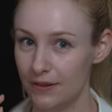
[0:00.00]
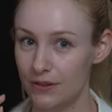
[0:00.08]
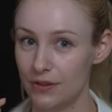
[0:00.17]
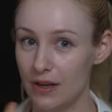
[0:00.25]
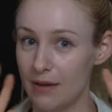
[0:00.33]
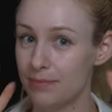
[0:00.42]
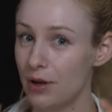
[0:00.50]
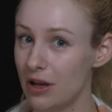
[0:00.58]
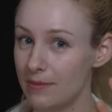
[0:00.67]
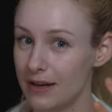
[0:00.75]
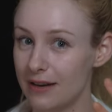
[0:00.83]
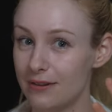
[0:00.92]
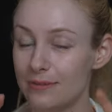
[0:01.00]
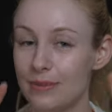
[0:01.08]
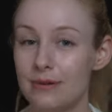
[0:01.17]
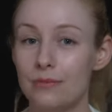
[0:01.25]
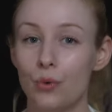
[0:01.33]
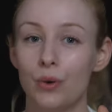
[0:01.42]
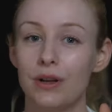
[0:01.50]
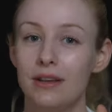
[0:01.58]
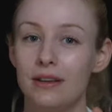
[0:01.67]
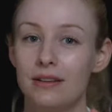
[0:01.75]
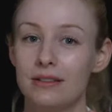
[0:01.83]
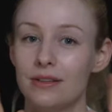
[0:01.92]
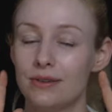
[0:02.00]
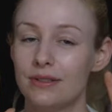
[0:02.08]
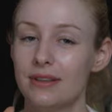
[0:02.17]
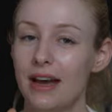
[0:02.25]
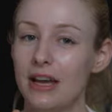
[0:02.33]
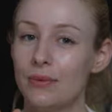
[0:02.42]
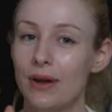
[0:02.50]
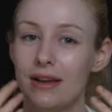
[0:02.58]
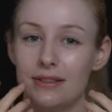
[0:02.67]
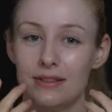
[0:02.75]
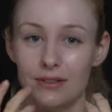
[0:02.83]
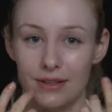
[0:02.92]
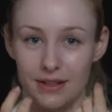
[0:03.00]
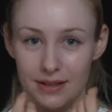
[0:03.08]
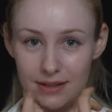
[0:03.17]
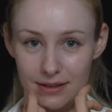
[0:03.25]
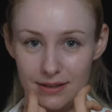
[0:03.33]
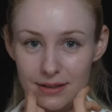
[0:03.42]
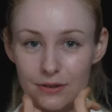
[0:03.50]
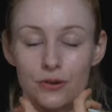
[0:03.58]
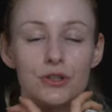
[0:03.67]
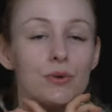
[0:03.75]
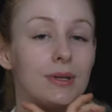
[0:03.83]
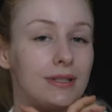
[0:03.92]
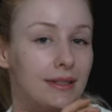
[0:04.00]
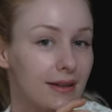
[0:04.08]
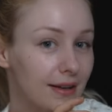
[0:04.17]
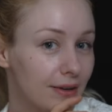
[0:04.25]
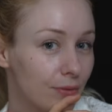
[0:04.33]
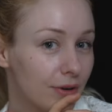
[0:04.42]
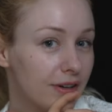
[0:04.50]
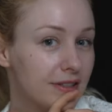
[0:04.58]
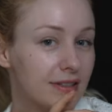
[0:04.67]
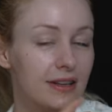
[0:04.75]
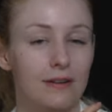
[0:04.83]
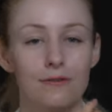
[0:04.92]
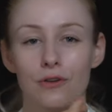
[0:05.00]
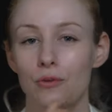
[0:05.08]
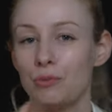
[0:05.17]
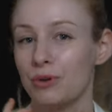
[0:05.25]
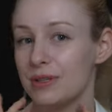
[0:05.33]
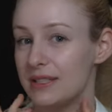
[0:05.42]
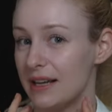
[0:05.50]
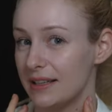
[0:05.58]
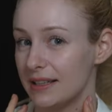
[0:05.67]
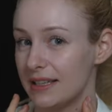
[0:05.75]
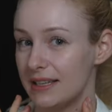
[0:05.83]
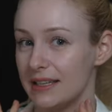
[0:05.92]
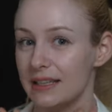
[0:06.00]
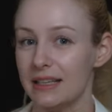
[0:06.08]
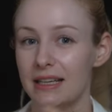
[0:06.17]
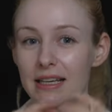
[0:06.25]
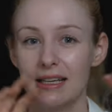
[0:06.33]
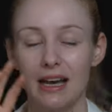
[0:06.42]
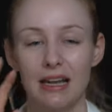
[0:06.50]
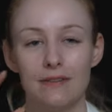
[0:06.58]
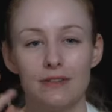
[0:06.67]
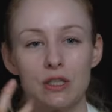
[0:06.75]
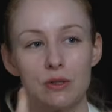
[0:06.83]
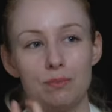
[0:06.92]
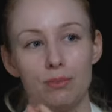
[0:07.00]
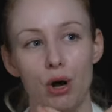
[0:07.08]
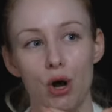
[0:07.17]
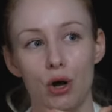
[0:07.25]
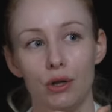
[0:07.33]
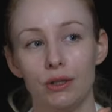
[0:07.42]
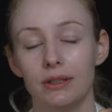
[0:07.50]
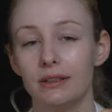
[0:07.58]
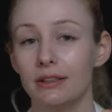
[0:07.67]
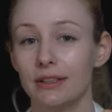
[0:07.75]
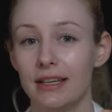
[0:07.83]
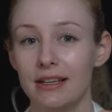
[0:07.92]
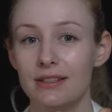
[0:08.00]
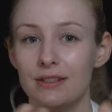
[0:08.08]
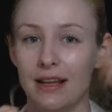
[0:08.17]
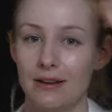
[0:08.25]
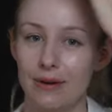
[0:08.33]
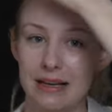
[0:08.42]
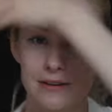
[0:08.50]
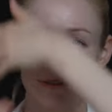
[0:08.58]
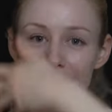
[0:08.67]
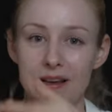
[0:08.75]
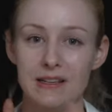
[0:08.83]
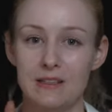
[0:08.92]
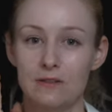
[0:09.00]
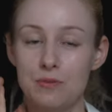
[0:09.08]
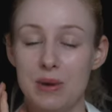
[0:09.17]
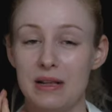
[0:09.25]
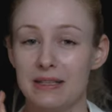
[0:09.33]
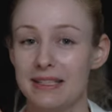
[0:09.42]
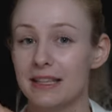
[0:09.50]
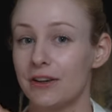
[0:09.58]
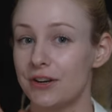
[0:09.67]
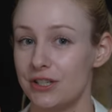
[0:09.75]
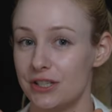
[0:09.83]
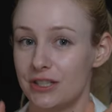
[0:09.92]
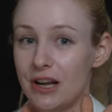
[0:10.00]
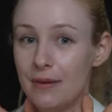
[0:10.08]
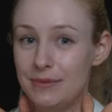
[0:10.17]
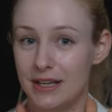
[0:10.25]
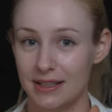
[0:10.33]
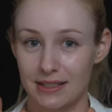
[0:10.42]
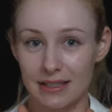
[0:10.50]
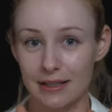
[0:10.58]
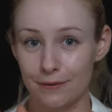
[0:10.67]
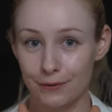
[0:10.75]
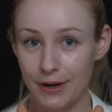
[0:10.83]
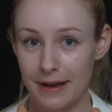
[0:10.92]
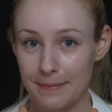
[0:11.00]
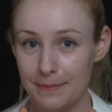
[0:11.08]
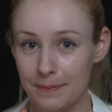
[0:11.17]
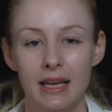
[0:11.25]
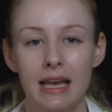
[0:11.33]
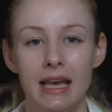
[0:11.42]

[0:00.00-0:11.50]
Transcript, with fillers: It's not palm out, but more in, so sideways or in, or twisted inwards for more delicate, kind of small looking, so that way your face remains the largest object in the frame.